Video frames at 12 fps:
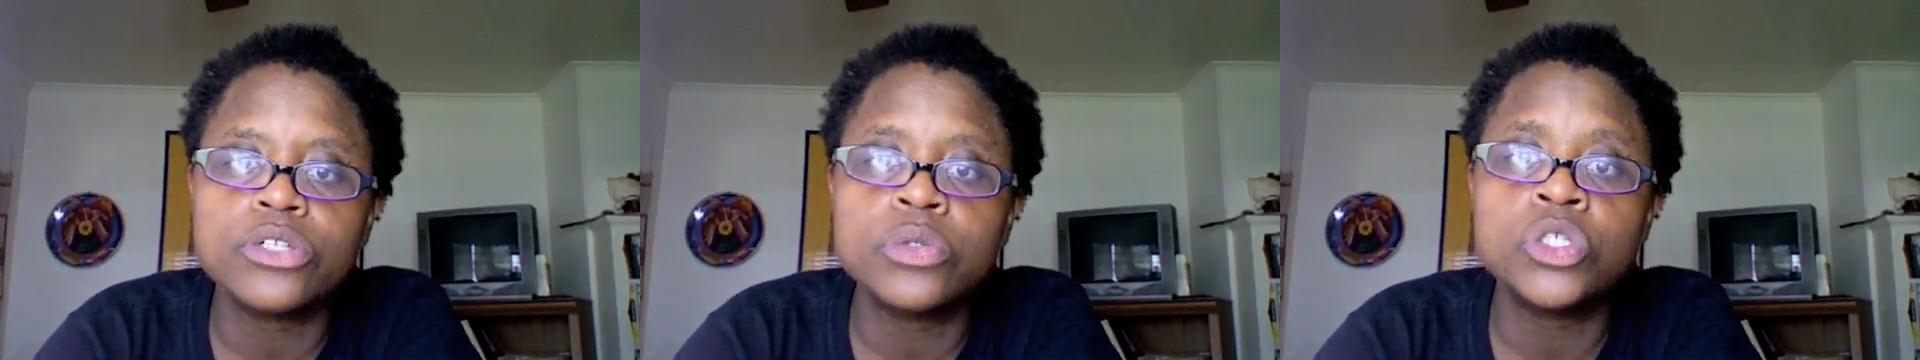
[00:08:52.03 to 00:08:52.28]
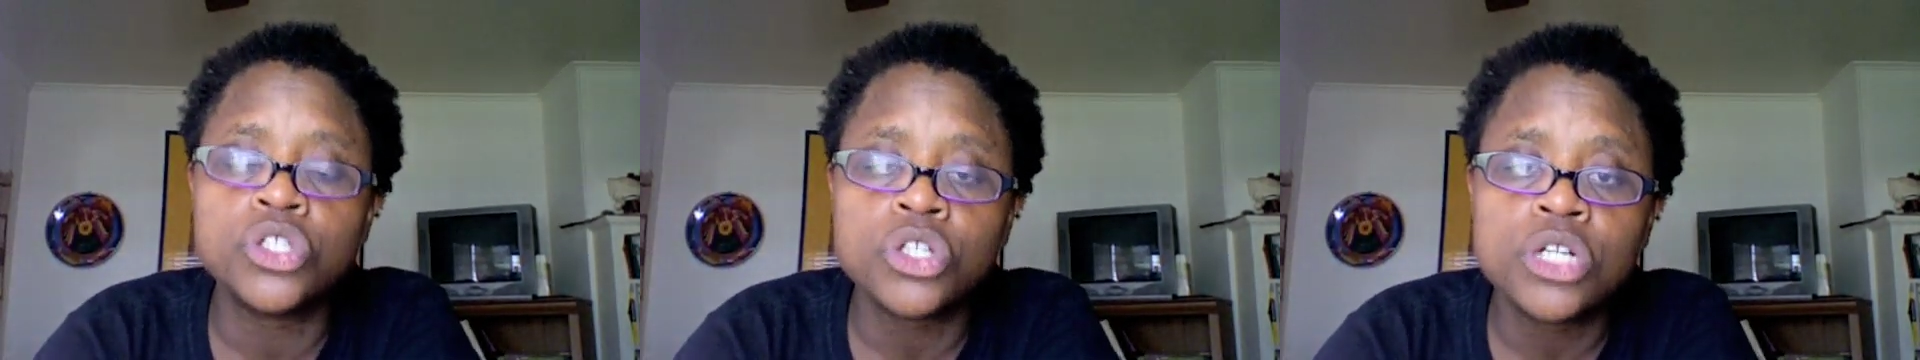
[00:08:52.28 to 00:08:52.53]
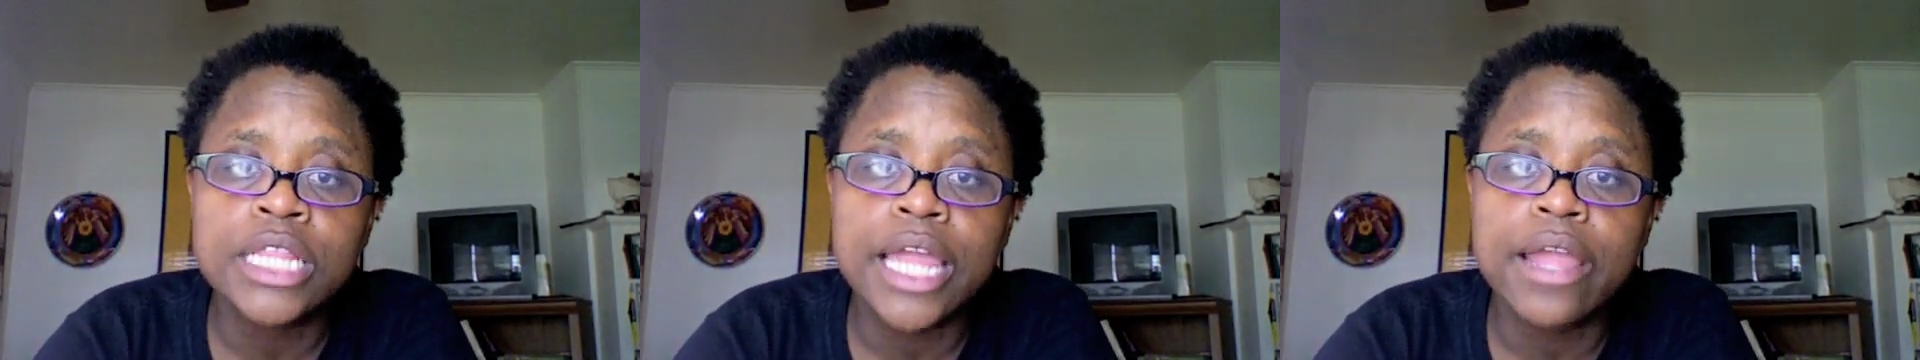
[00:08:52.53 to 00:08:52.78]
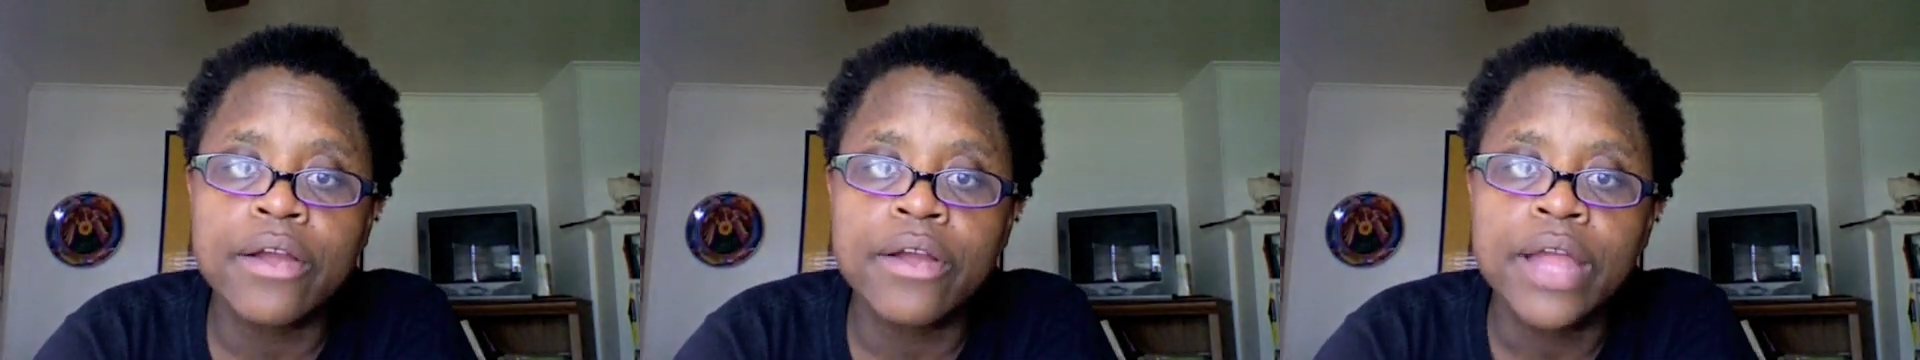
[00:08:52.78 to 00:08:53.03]
who stood
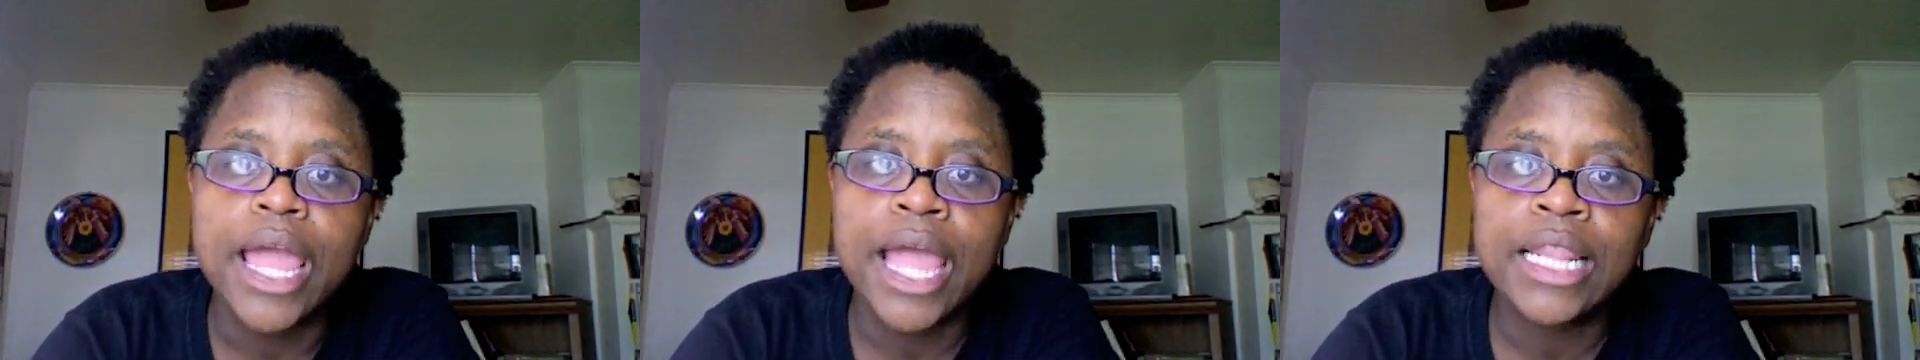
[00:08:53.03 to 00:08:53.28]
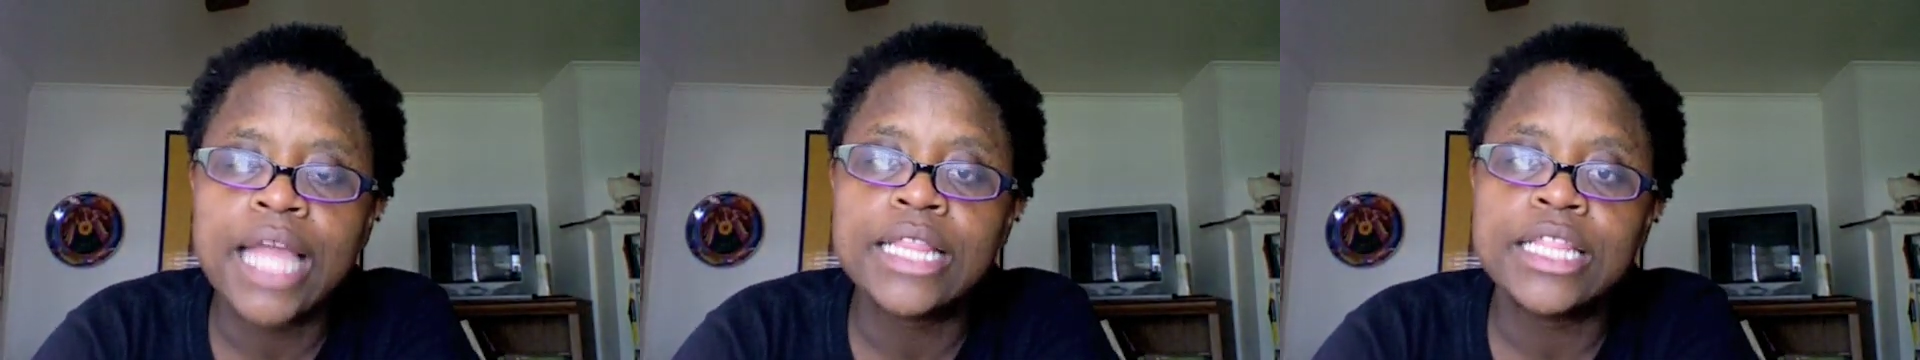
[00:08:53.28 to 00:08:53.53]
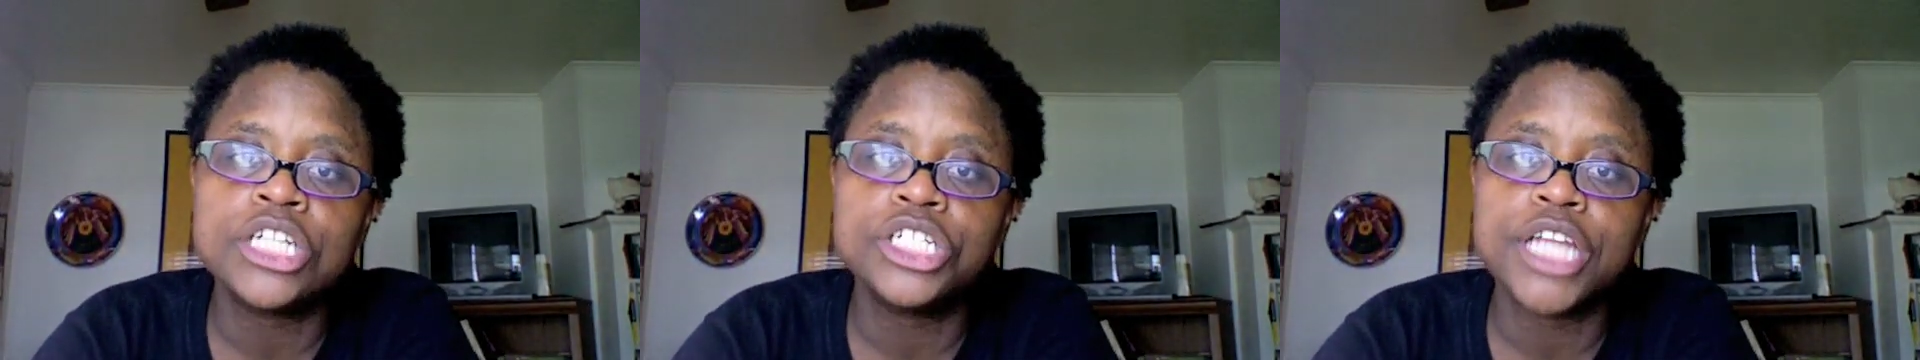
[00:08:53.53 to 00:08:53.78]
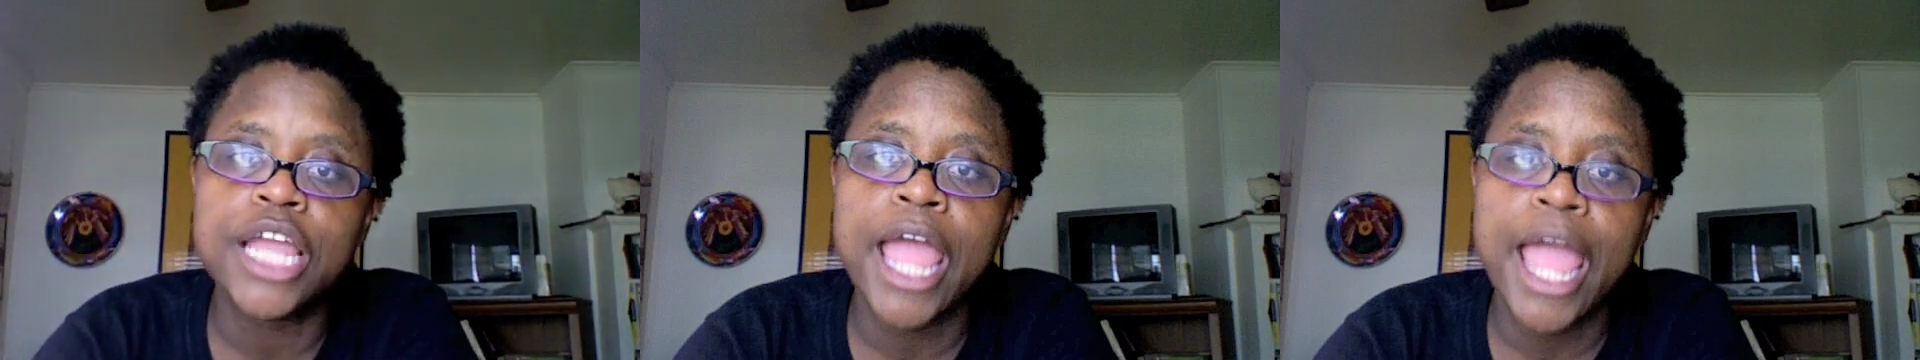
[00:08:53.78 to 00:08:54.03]
there and let this
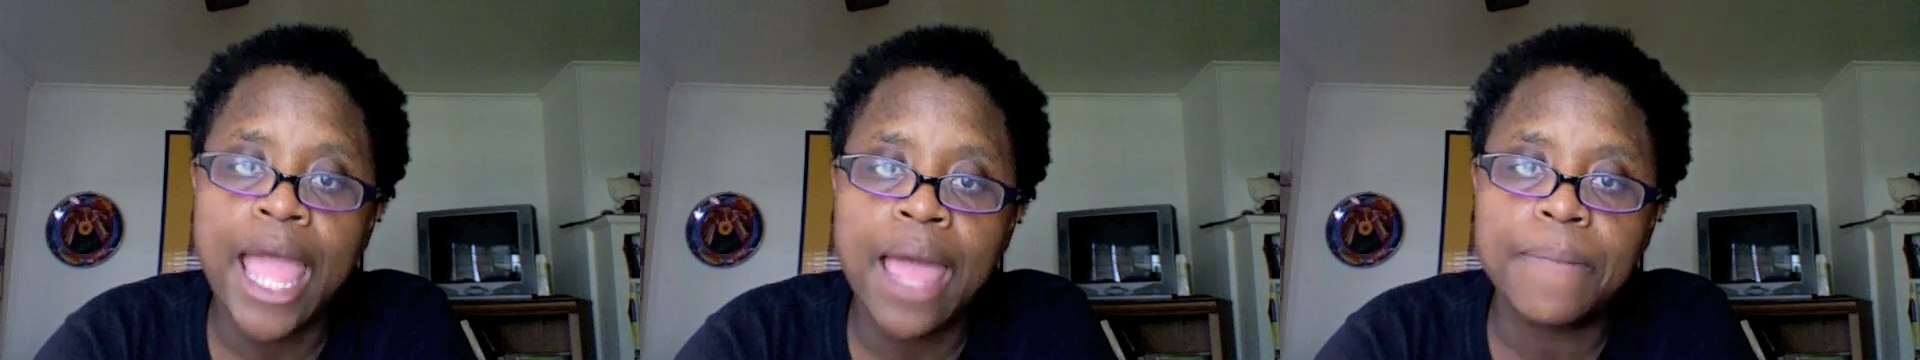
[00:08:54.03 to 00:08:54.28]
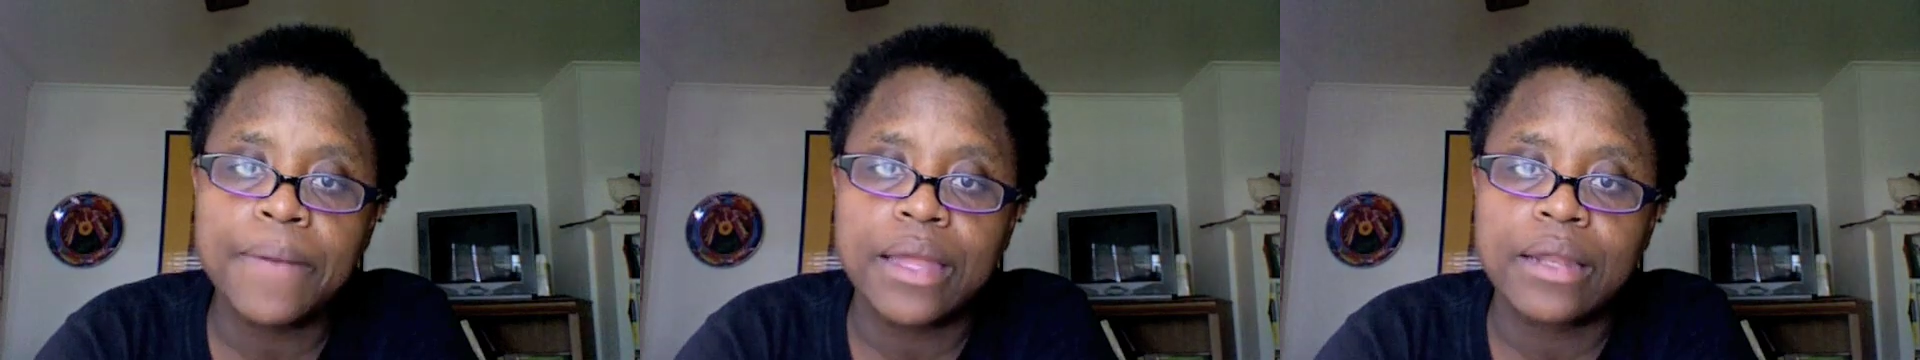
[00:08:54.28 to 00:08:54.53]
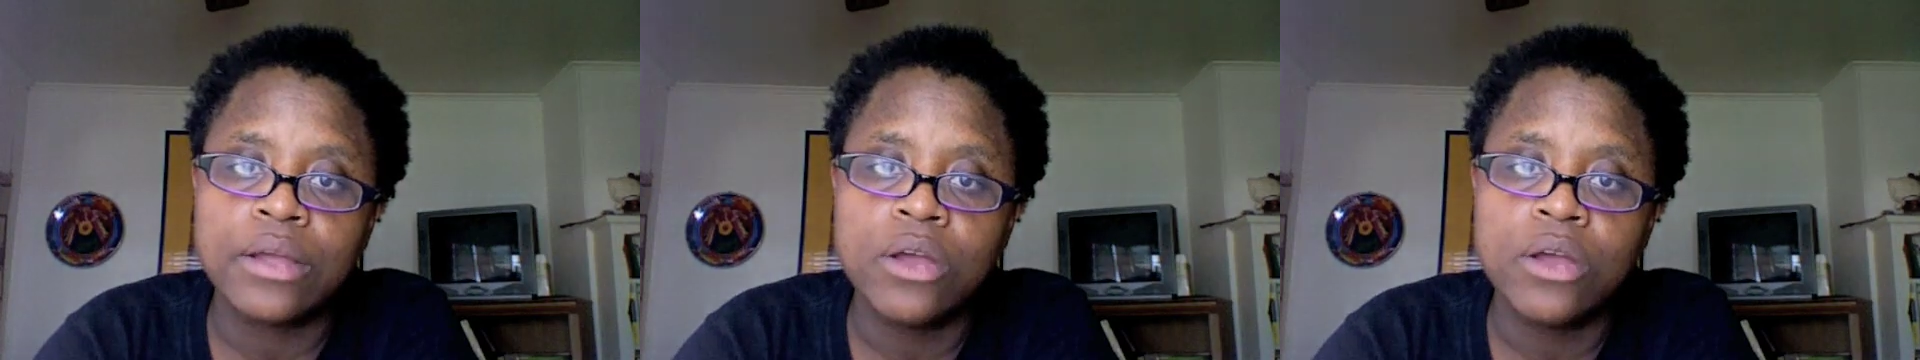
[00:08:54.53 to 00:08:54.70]
shit happen.